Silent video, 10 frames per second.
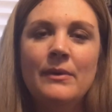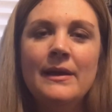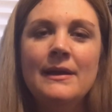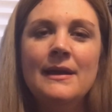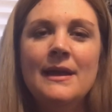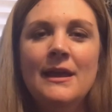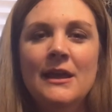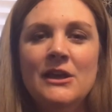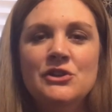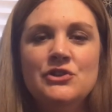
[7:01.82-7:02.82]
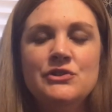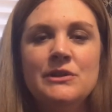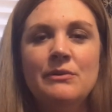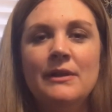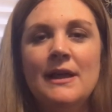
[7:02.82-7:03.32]
my weight." And she
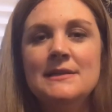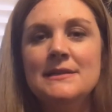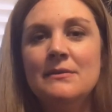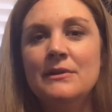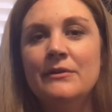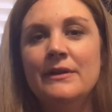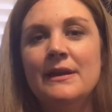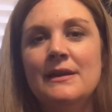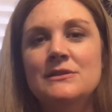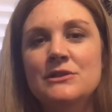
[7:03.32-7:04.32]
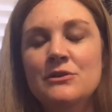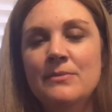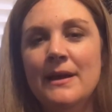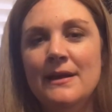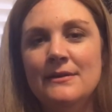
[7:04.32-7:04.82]
said, "Well, last time you only gained
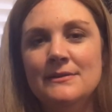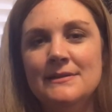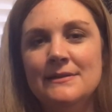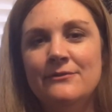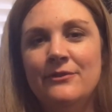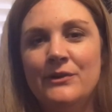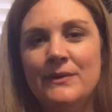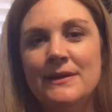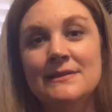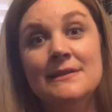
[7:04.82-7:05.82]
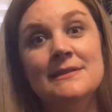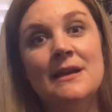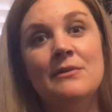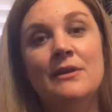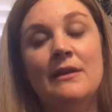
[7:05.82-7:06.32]
2 pounds in 4 weeks, and this
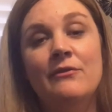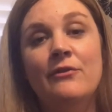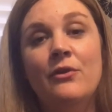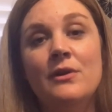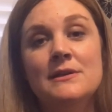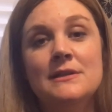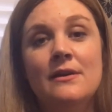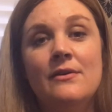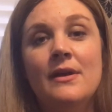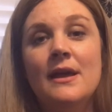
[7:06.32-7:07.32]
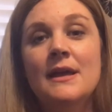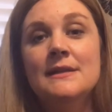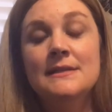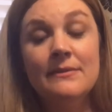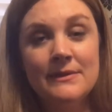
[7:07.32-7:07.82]
time you gained 4. So
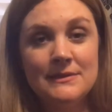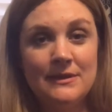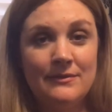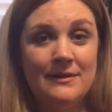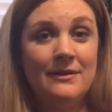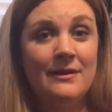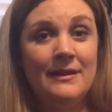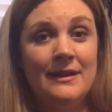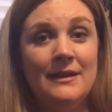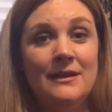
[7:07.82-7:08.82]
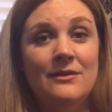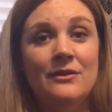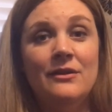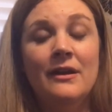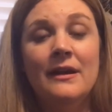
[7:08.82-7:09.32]
something's going on, like
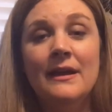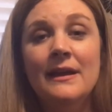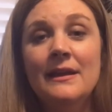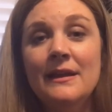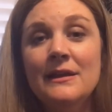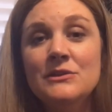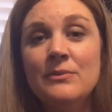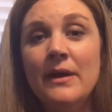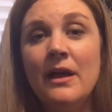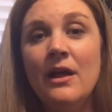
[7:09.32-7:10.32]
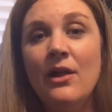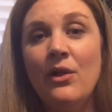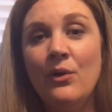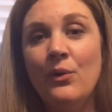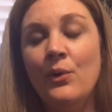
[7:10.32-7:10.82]
either you're not eating as
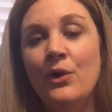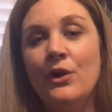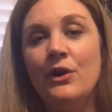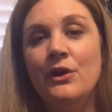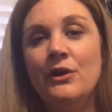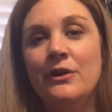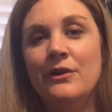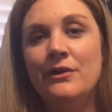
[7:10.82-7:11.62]
well or